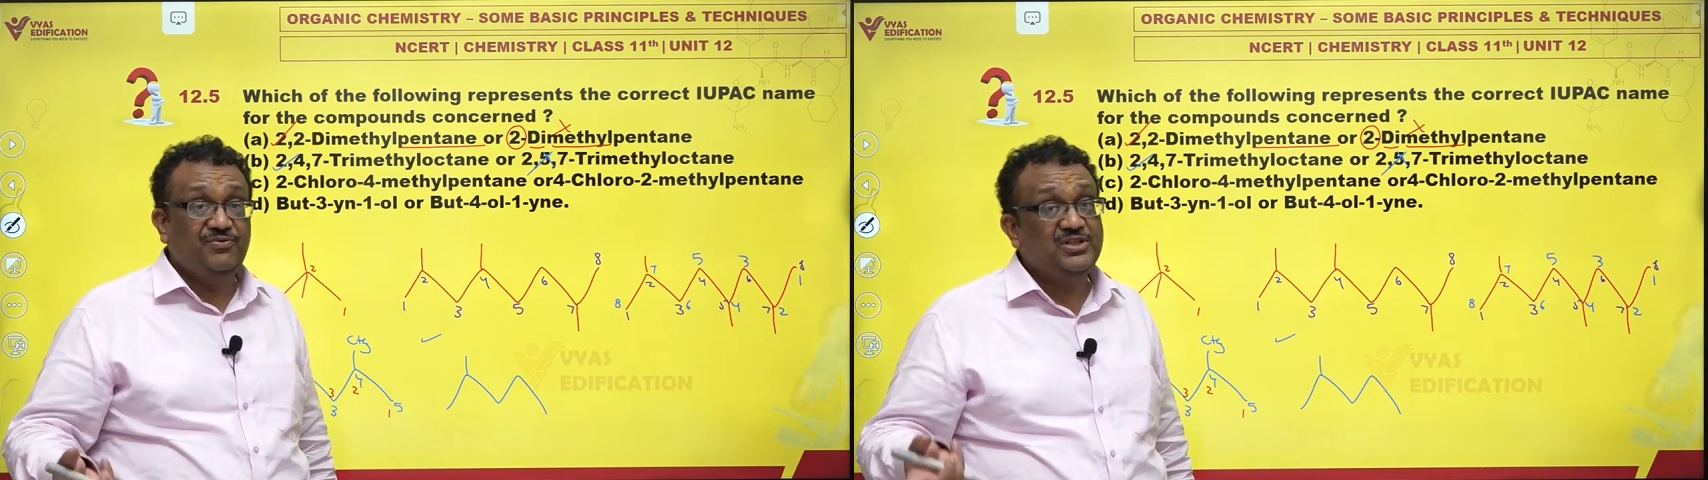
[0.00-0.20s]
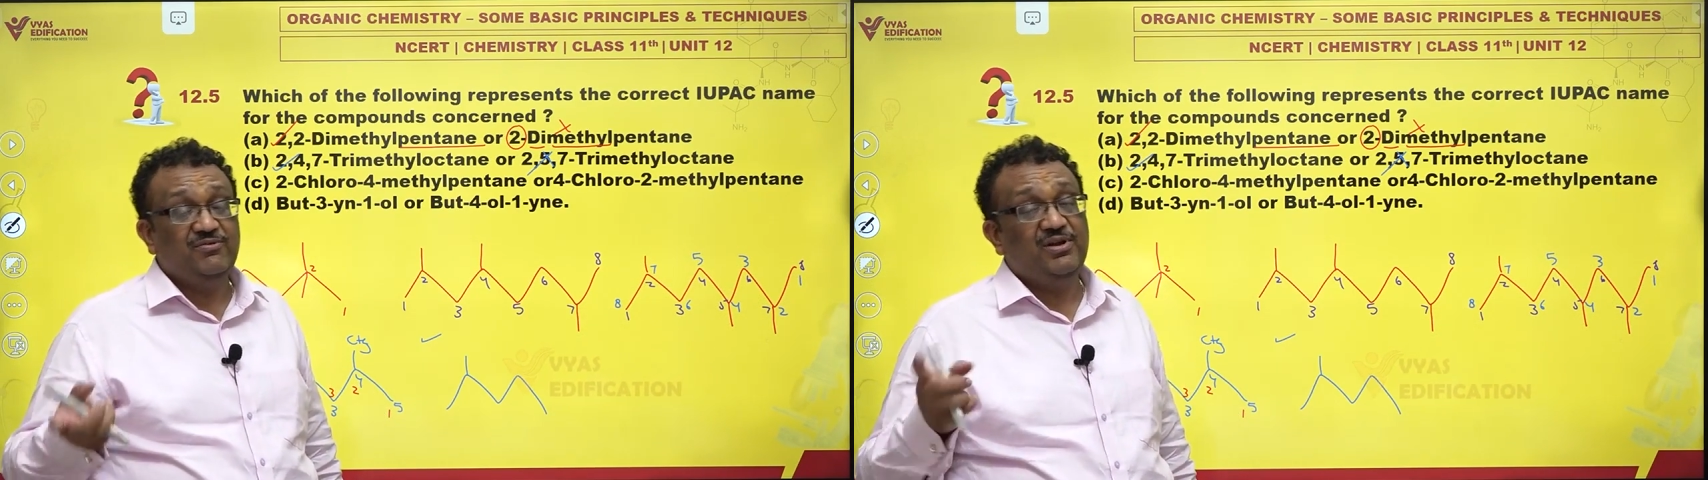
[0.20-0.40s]

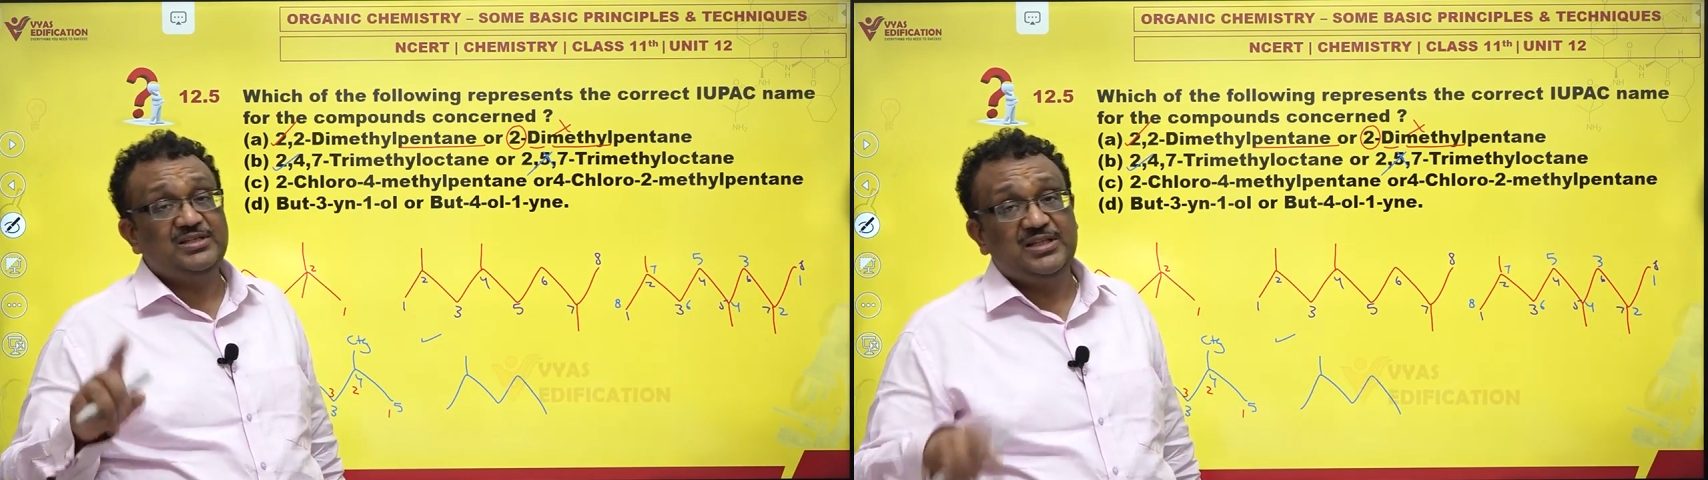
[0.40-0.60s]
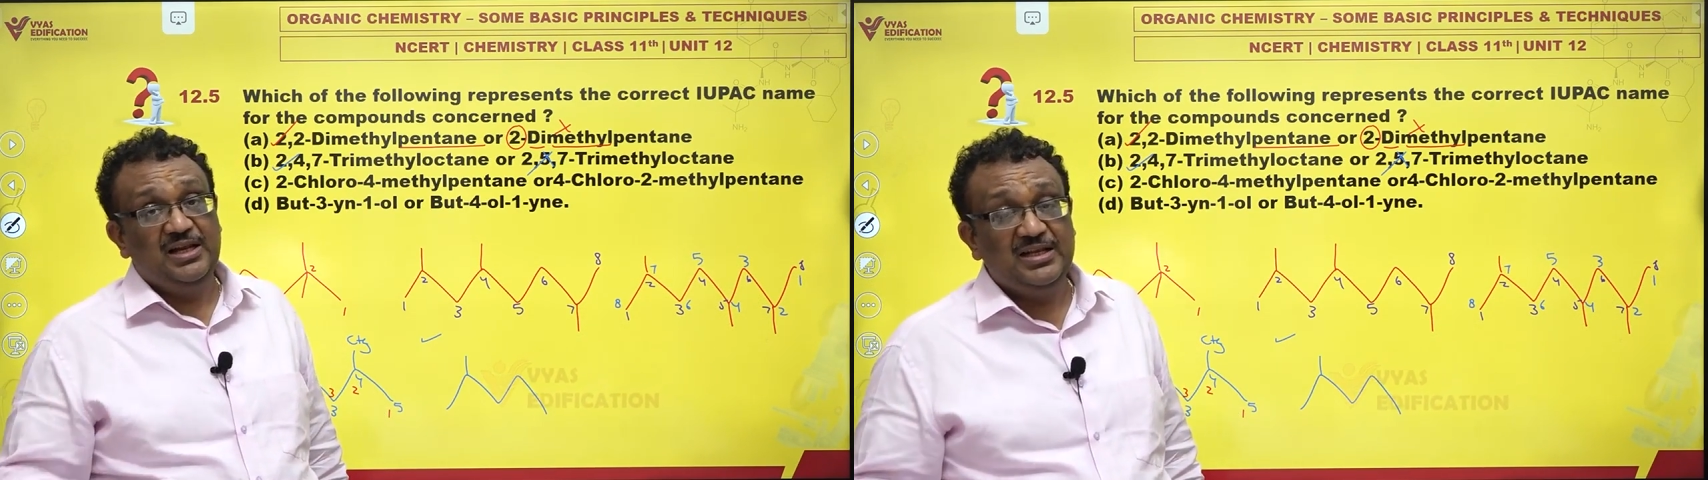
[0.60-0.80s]
whichever
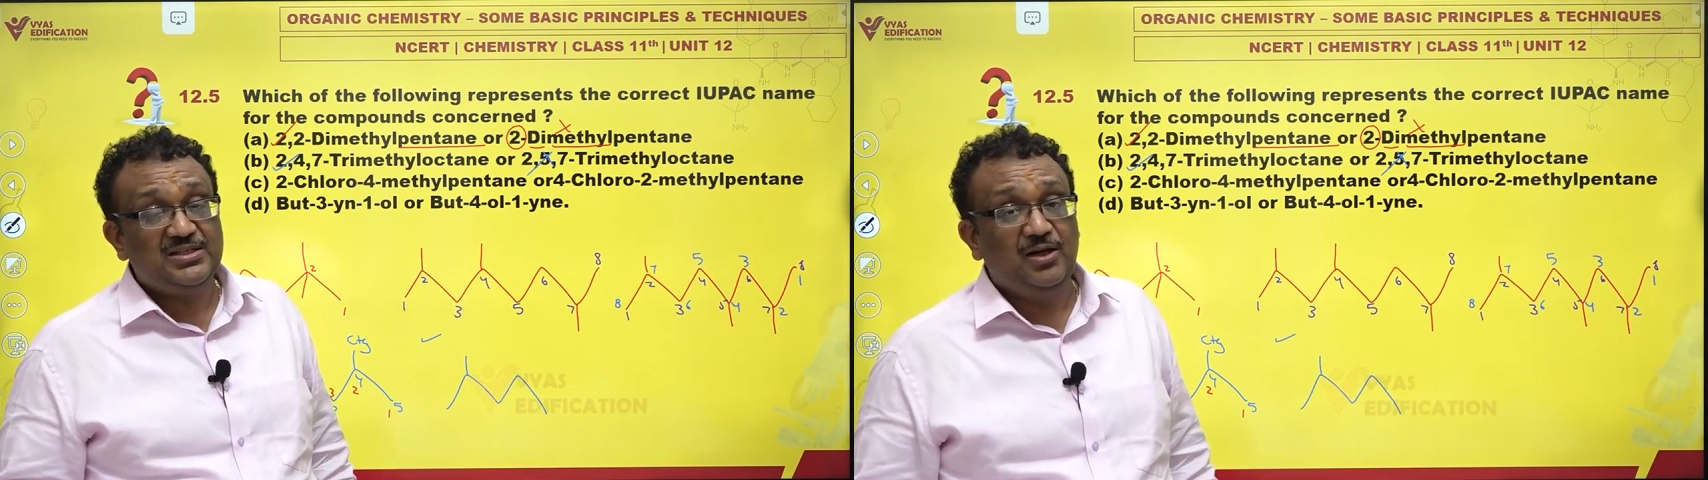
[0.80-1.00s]
has the lesser